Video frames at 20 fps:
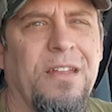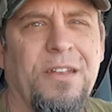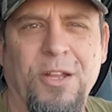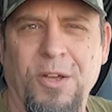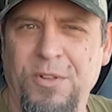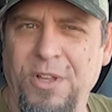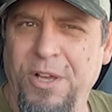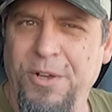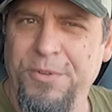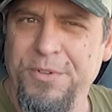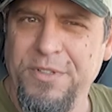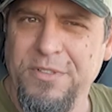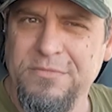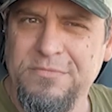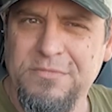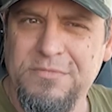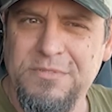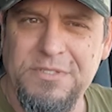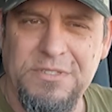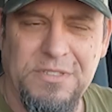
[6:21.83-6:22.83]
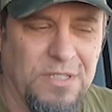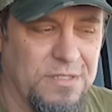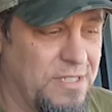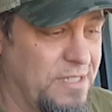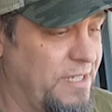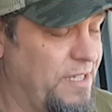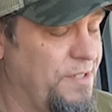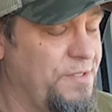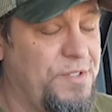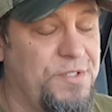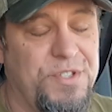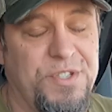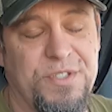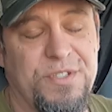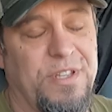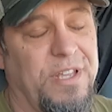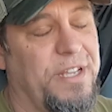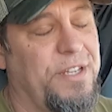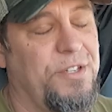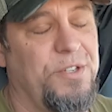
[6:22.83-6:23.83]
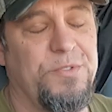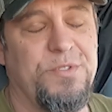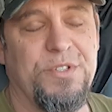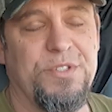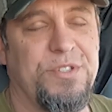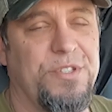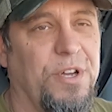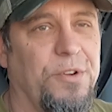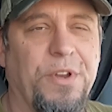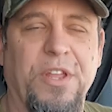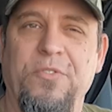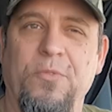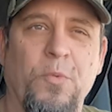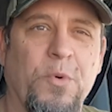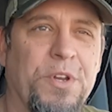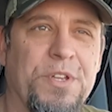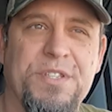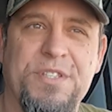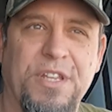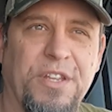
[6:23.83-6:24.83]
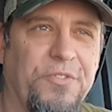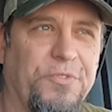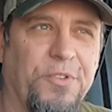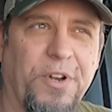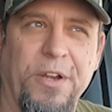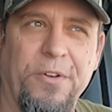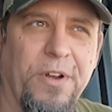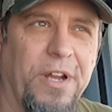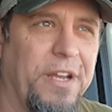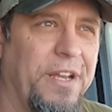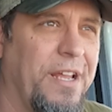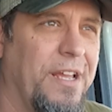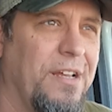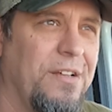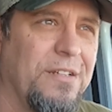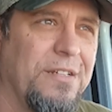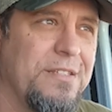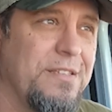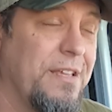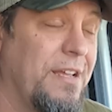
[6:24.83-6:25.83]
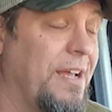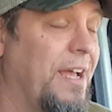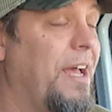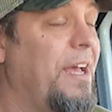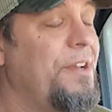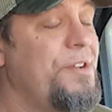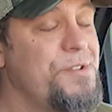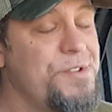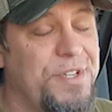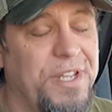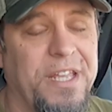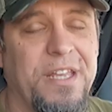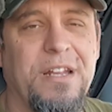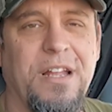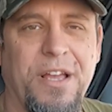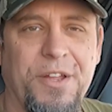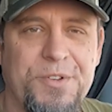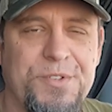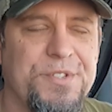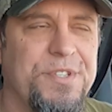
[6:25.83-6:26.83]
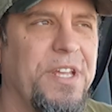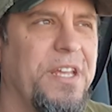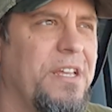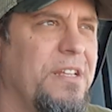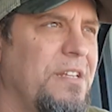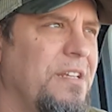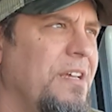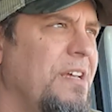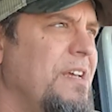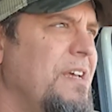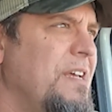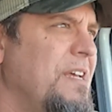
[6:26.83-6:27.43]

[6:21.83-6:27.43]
no load. it's, she's like, you just don't even want to see freight right now. I was like, I understand, I understand.